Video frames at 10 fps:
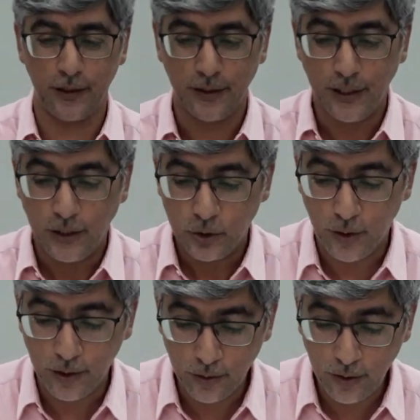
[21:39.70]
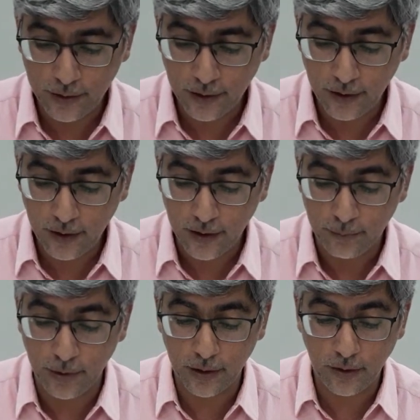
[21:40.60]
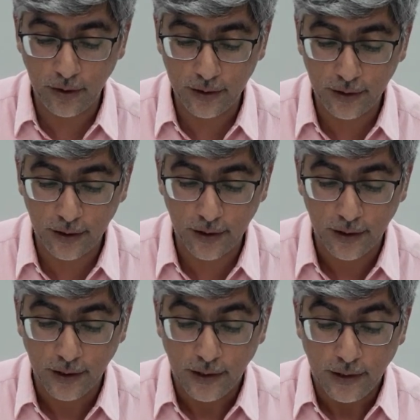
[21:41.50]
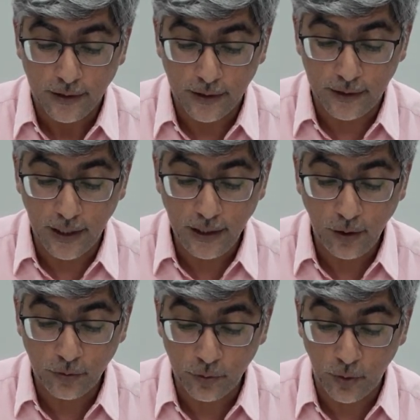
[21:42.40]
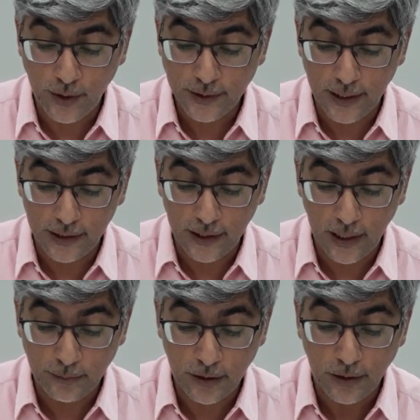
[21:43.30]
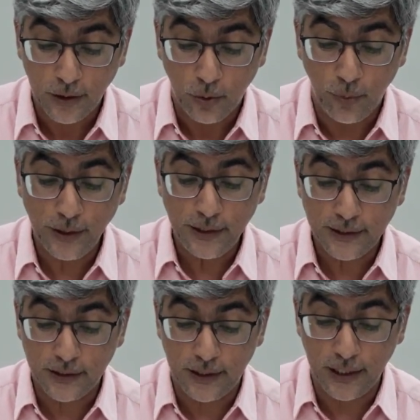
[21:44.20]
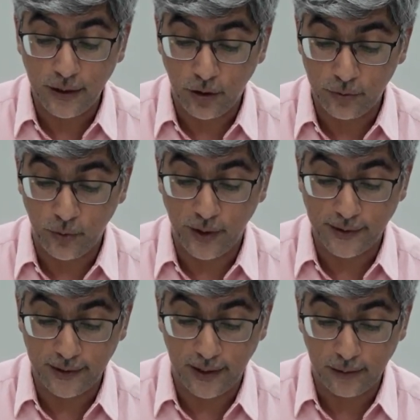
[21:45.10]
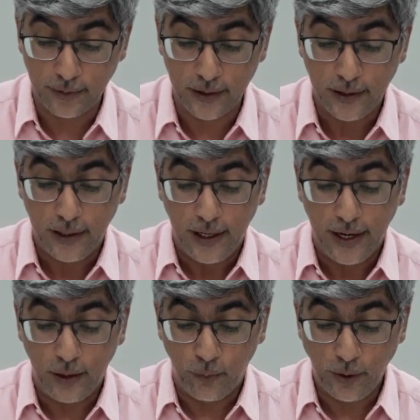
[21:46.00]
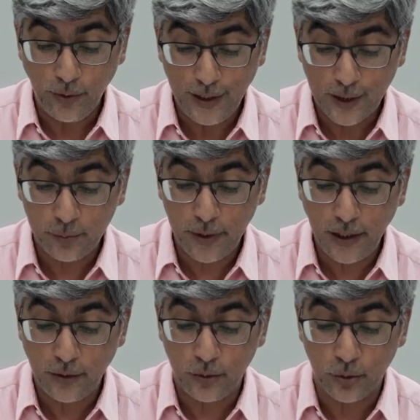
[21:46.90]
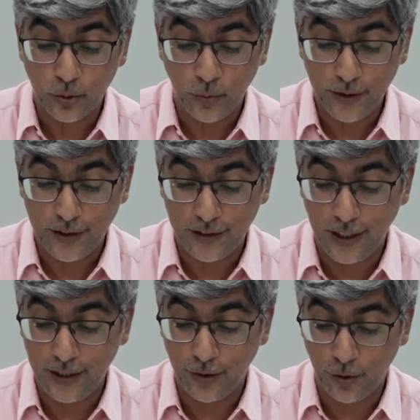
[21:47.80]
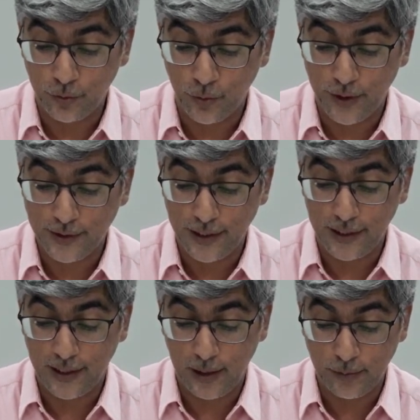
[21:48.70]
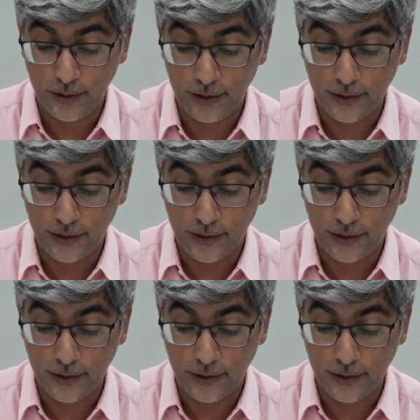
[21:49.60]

So Al-Qari'ah, Mal-Qari'ah, the day of noise and clamor. What is the day of noise and clamor? And what should explain to you what the day of noise and clamor is?